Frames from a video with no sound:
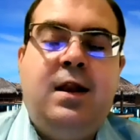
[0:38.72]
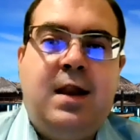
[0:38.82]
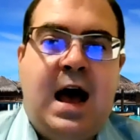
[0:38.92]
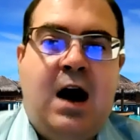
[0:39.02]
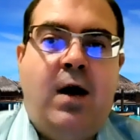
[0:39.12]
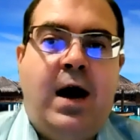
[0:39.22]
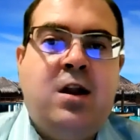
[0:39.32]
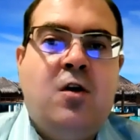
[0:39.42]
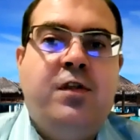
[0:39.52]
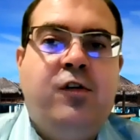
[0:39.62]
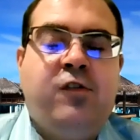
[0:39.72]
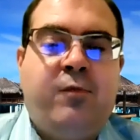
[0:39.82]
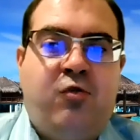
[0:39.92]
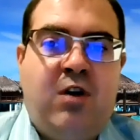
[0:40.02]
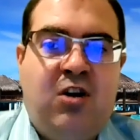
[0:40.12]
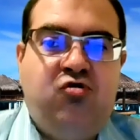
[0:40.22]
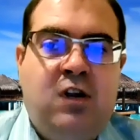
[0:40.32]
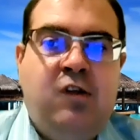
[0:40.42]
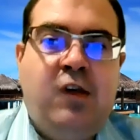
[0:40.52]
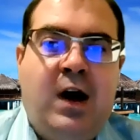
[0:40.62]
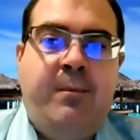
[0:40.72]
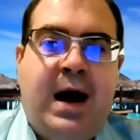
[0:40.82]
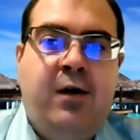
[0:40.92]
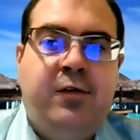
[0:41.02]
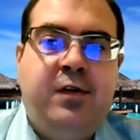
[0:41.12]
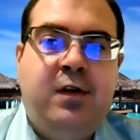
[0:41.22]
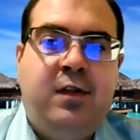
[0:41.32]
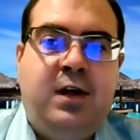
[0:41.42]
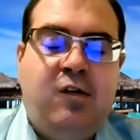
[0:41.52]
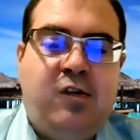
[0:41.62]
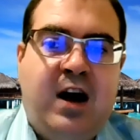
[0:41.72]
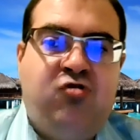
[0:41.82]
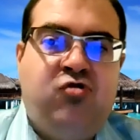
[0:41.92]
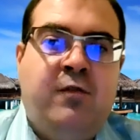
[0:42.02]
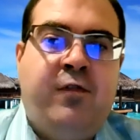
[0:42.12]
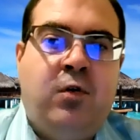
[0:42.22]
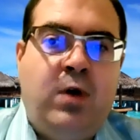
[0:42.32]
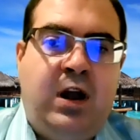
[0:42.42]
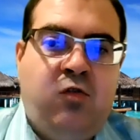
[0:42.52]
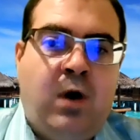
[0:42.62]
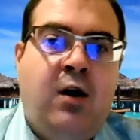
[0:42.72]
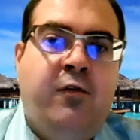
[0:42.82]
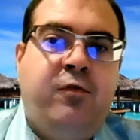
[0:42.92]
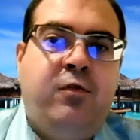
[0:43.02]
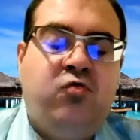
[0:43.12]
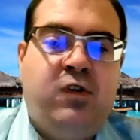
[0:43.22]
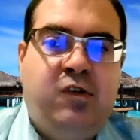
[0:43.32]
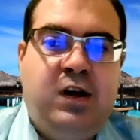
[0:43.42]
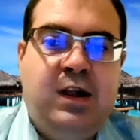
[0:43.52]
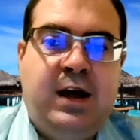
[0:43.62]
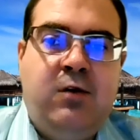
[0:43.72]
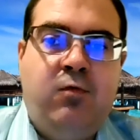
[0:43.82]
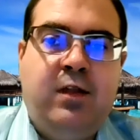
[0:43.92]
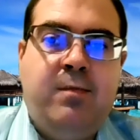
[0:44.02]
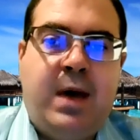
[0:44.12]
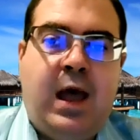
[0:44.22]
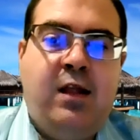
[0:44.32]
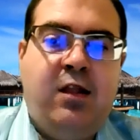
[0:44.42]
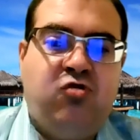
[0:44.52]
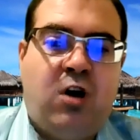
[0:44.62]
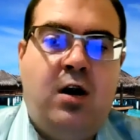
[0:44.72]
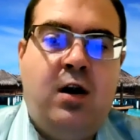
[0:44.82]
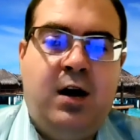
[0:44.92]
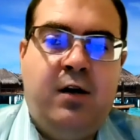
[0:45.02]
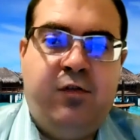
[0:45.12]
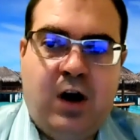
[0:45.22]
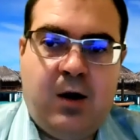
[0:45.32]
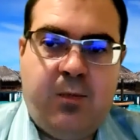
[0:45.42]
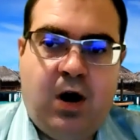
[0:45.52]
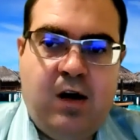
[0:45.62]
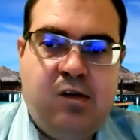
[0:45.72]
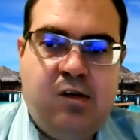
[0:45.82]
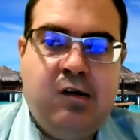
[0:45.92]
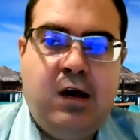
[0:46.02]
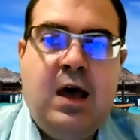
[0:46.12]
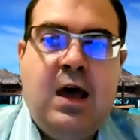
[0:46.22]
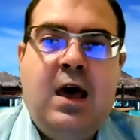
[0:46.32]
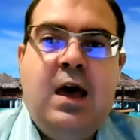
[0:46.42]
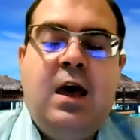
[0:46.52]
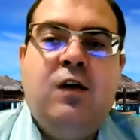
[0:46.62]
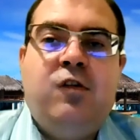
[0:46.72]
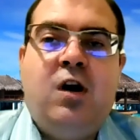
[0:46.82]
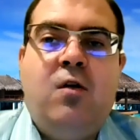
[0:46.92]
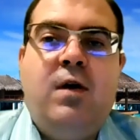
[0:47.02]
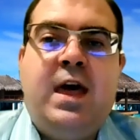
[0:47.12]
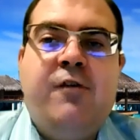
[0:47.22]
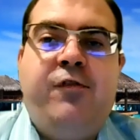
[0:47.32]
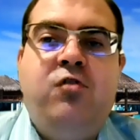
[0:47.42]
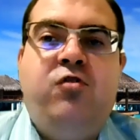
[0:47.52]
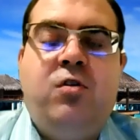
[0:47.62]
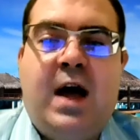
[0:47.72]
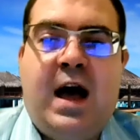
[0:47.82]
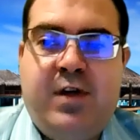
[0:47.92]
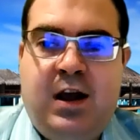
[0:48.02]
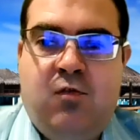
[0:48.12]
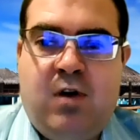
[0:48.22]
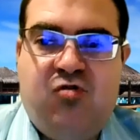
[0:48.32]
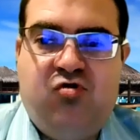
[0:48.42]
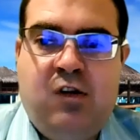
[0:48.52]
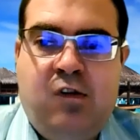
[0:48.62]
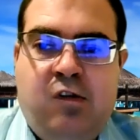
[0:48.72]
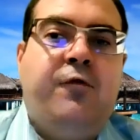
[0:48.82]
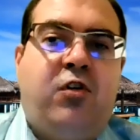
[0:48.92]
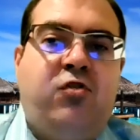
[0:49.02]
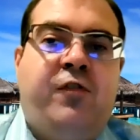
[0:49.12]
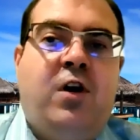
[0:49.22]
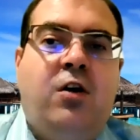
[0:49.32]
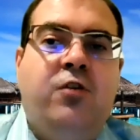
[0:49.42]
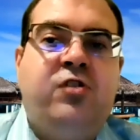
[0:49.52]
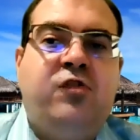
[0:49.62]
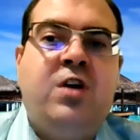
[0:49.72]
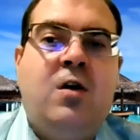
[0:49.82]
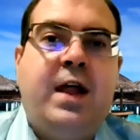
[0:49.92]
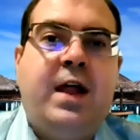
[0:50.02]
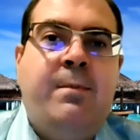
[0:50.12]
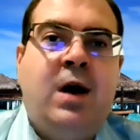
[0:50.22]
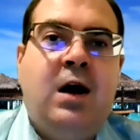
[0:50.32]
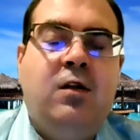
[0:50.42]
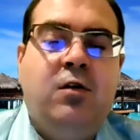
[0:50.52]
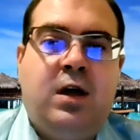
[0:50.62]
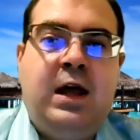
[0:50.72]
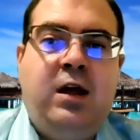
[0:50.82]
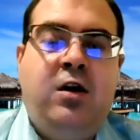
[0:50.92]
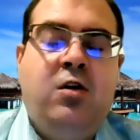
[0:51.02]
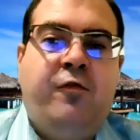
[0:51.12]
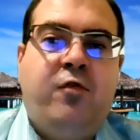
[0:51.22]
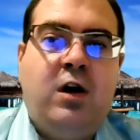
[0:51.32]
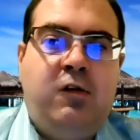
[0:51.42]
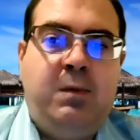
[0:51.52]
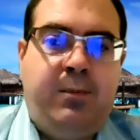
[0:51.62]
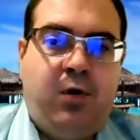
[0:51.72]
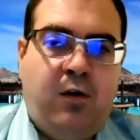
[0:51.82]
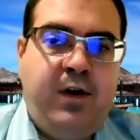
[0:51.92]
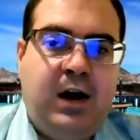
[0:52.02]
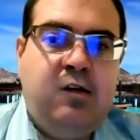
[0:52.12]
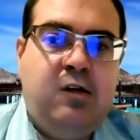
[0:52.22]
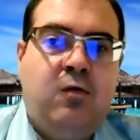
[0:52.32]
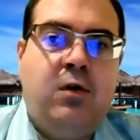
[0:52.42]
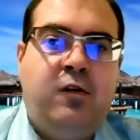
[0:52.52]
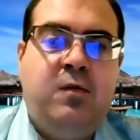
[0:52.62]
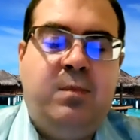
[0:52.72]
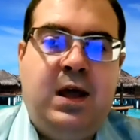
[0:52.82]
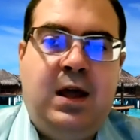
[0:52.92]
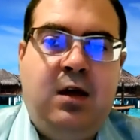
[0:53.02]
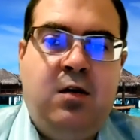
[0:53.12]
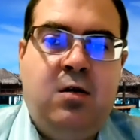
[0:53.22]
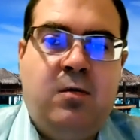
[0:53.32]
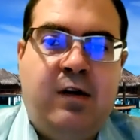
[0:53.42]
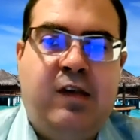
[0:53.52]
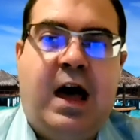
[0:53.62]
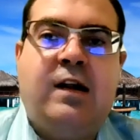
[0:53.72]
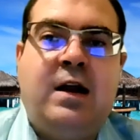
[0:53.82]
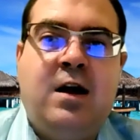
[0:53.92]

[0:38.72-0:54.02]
Now, I know there's some questions about the discussion for week 12, which was dealing with making the chart of stock prices. So if you do have any questions, first of all, just know that I'm not looking, for it to be perfect or to be, exact.